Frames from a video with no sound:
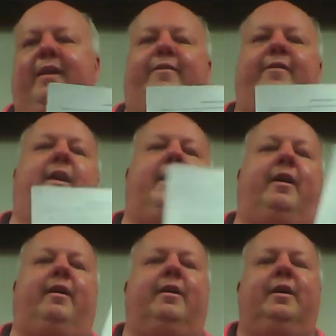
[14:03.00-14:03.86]

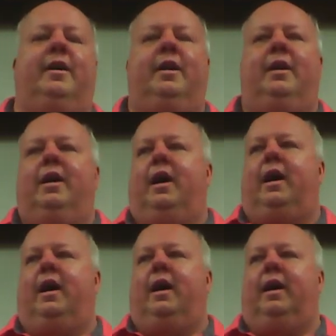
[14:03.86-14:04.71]
file.
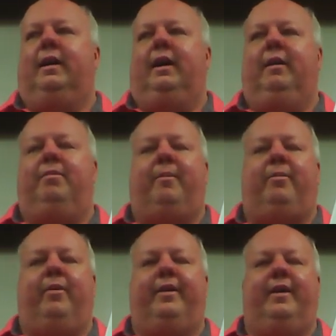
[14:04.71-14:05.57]
Keep up
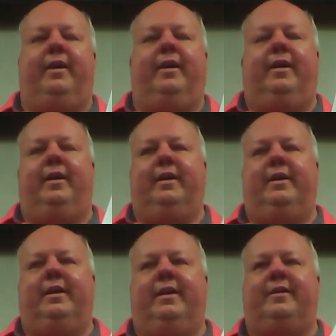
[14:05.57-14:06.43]
with it, and
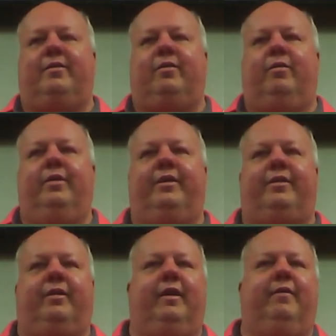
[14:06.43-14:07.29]
then this will
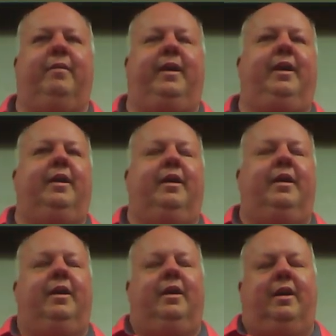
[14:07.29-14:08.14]
give me
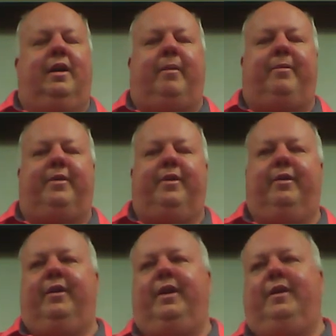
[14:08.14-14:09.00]
an
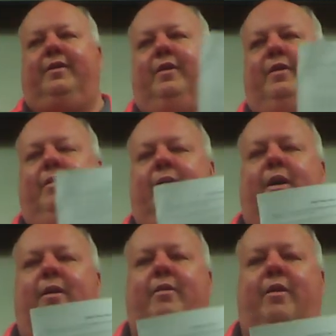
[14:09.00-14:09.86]
opportunity
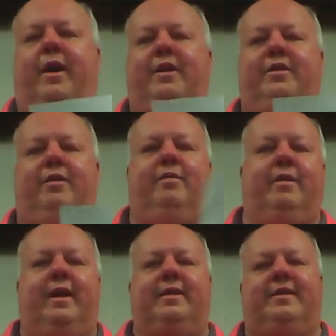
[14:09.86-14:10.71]
to grade you
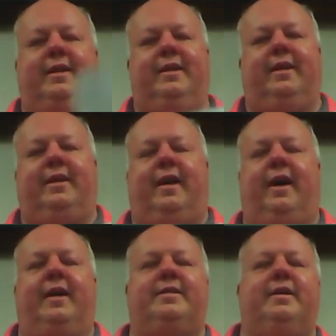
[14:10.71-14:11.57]
as in the
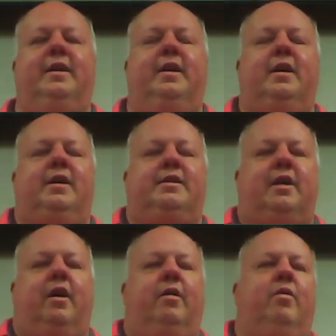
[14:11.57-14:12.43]
class.
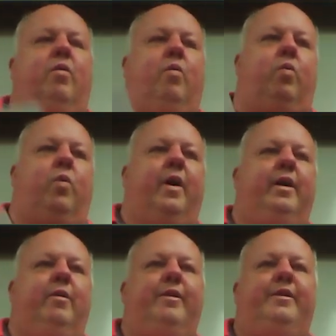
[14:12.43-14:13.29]
So what
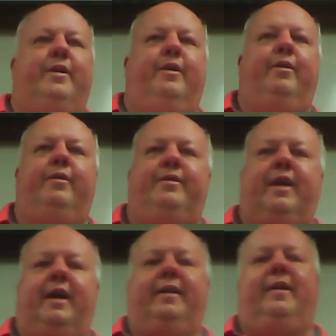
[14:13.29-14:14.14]
you would do is
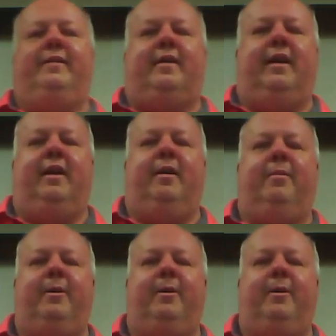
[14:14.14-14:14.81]
take the exam